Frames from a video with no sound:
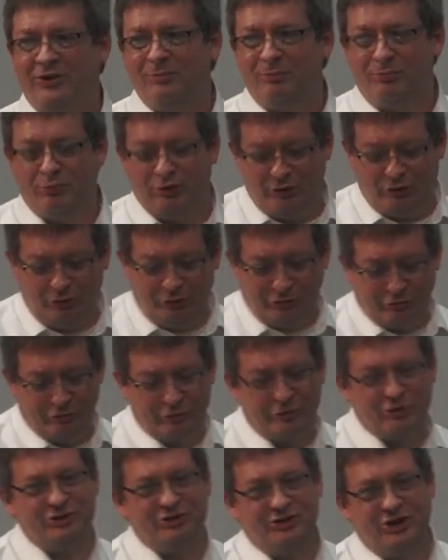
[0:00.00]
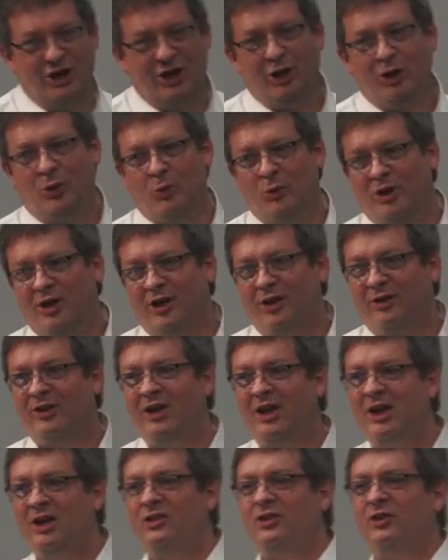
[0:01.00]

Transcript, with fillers: computers stuck with